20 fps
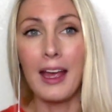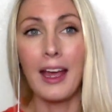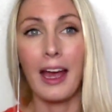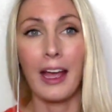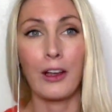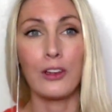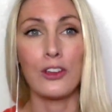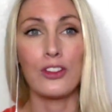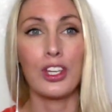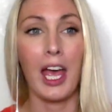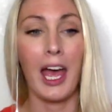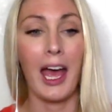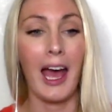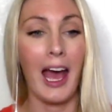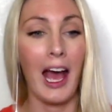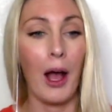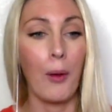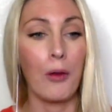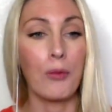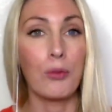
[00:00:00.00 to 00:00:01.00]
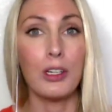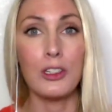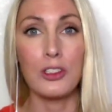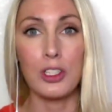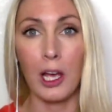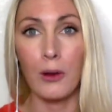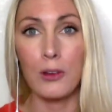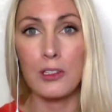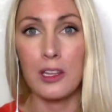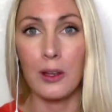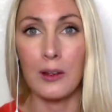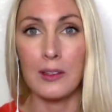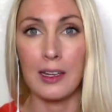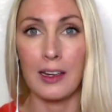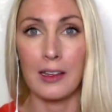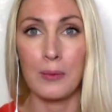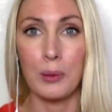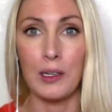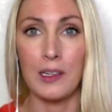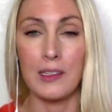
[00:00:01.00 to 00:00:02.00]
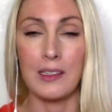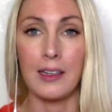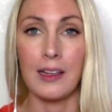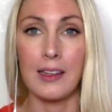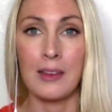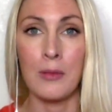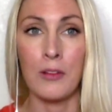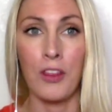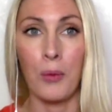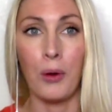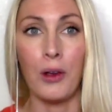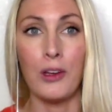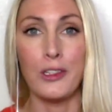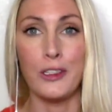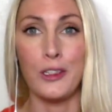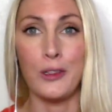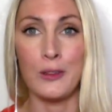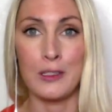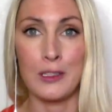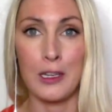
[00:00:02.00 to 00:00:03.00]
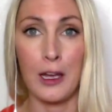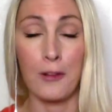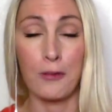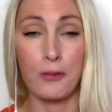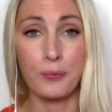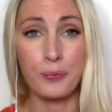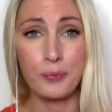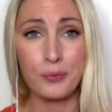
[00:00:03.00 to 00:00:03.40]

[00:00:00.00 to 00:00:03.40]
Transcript: I could share how I reached out to those experts and asked them if they wanted to do stuff.